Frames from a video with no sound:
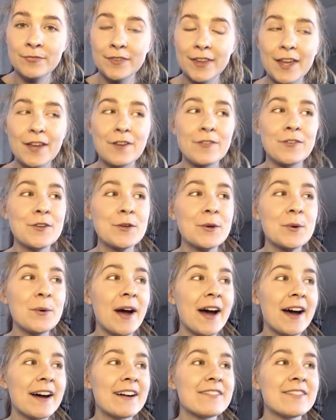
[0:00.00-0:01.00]
If you
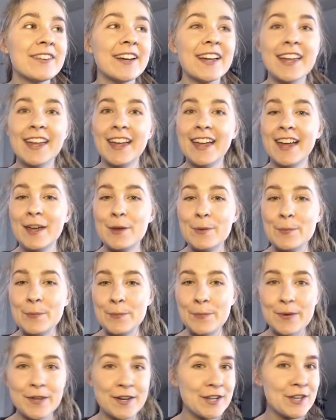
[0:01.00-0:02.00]
have
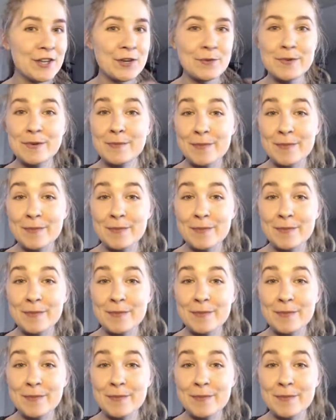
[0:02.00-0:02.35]
been a human